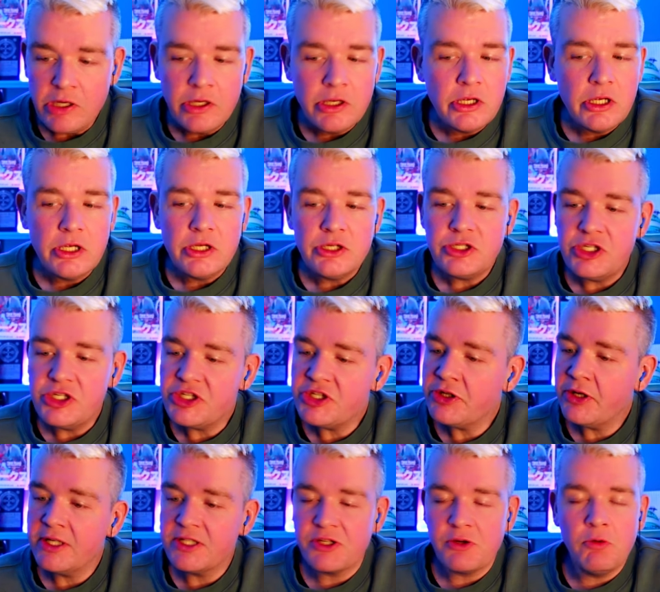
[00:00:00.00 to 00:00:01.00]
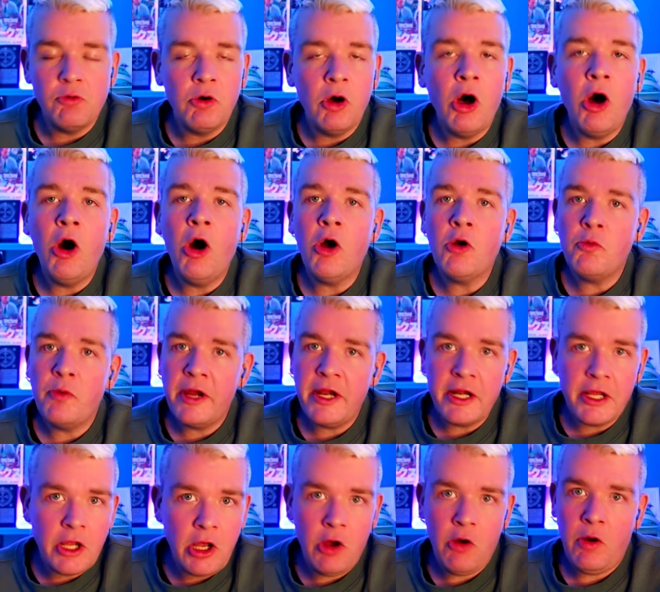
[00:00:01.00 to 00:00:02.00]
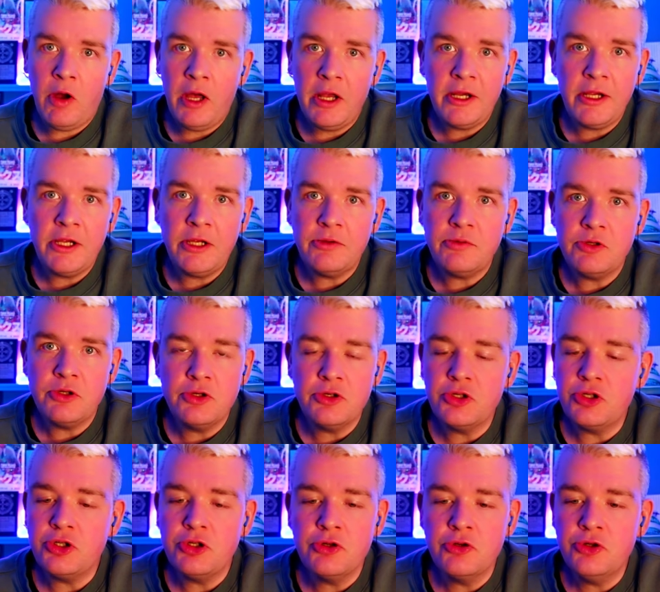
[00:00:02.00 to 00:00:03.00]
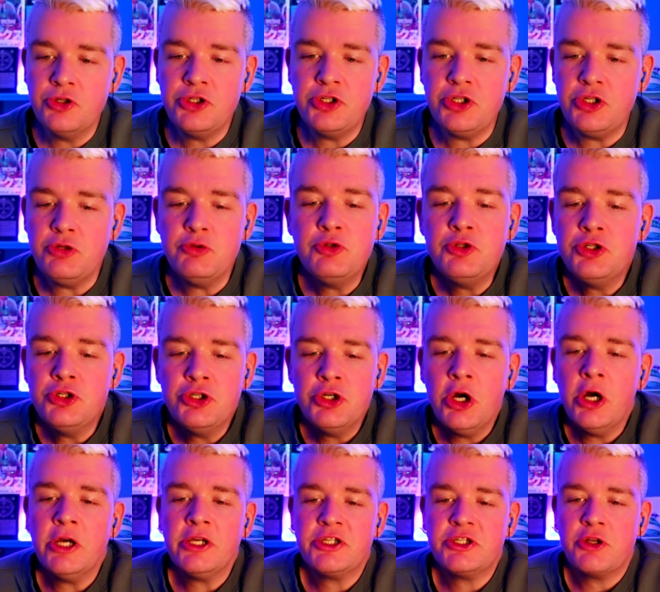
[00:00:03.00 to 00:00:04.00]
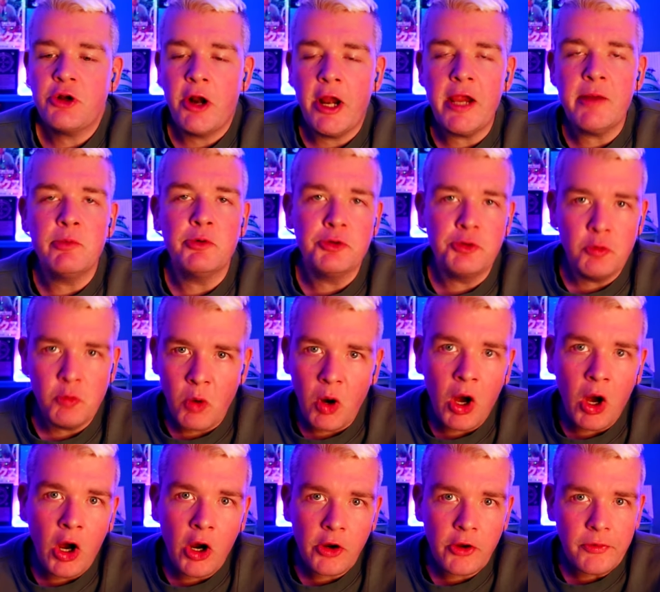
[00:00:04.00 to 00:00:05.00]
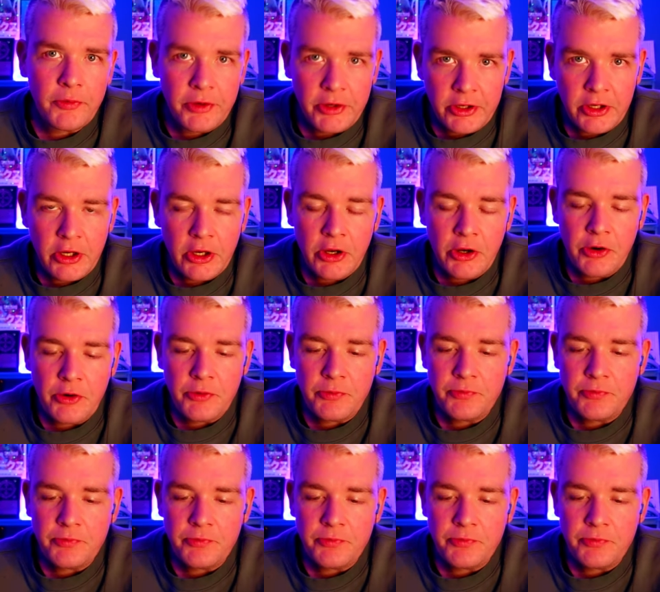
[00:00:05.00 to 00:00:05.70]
She still has a long way to go, honey. You just are able to walk, you know?